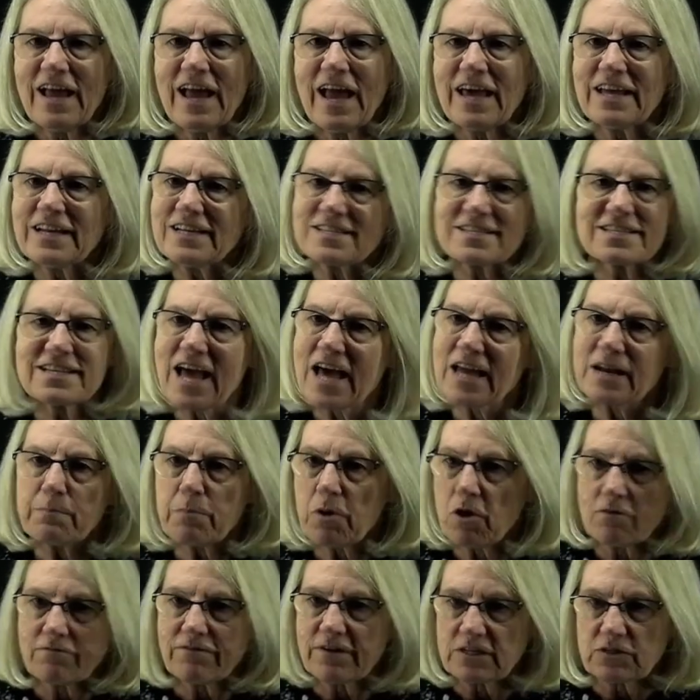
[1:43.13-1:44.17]
and it's not a
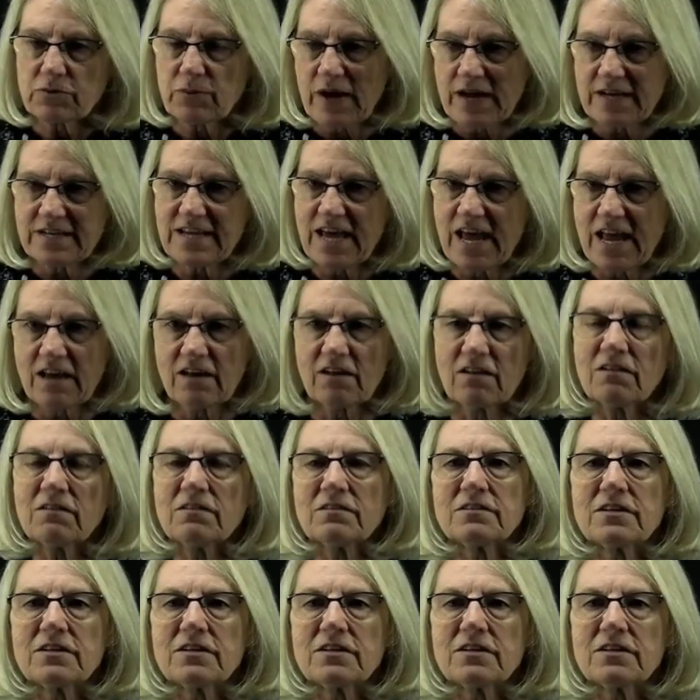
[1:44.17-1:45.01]
perfect rectangle.